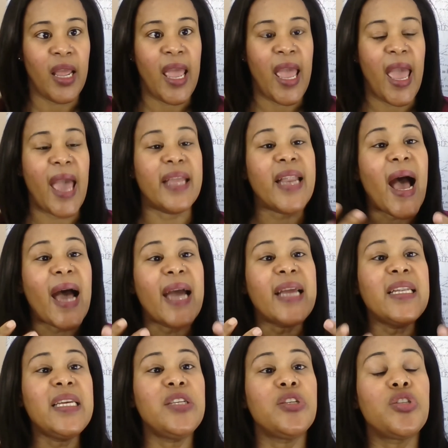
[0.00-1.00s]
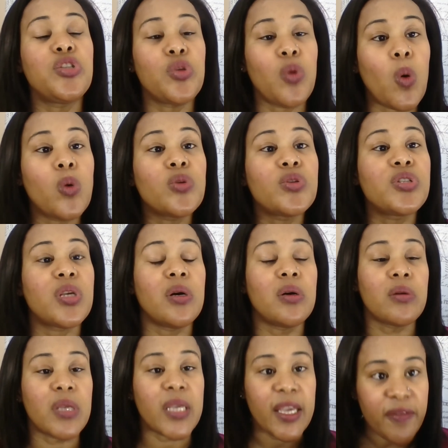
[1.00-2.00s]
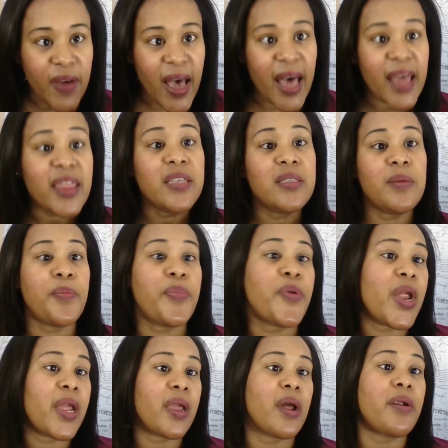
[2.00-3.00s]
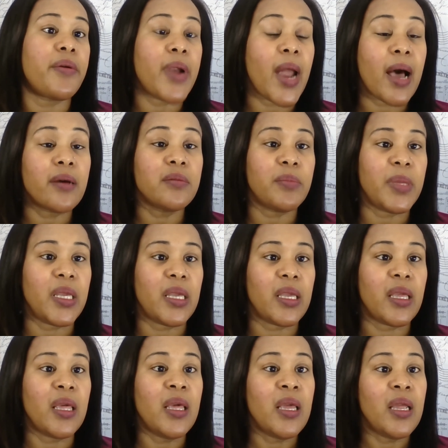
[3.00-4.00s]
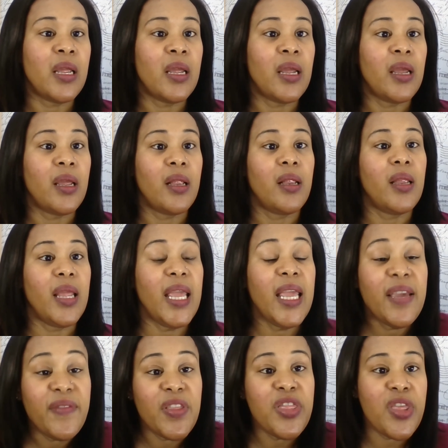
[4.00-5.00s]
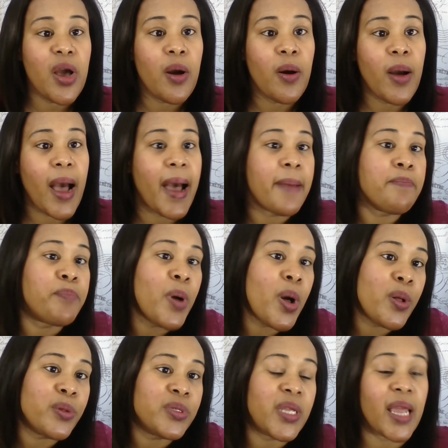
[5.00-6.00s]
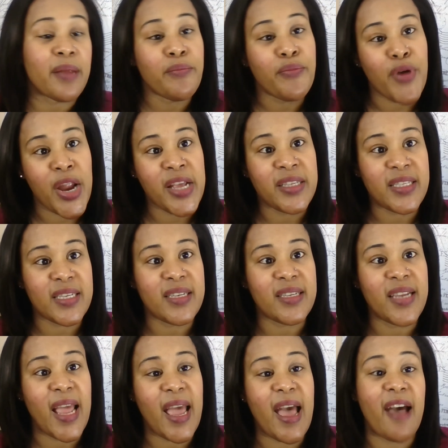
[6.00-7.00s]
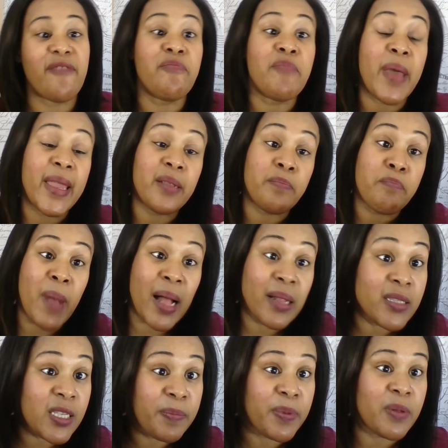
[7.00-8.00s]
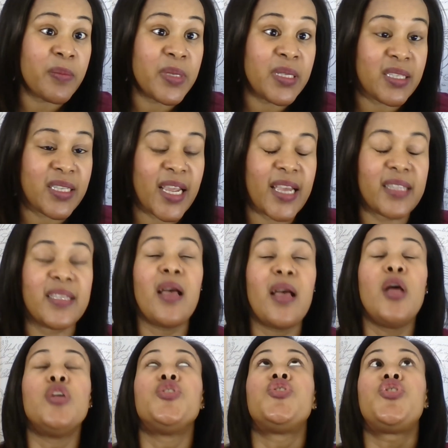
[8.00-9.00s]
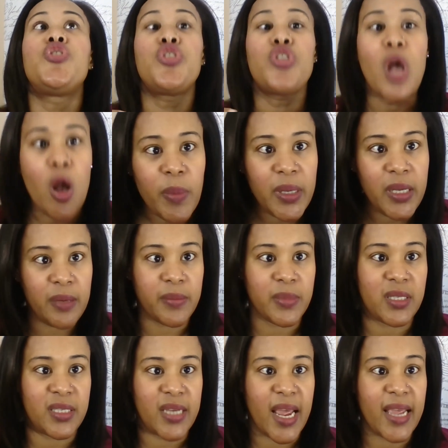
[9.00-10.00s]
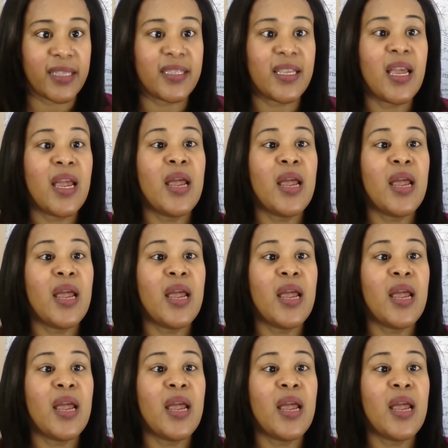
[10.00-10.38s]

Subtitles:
And I needed to also give others a break around me. Even though I'm bold and brazen, I've made multiple mistakes, so many mistakes.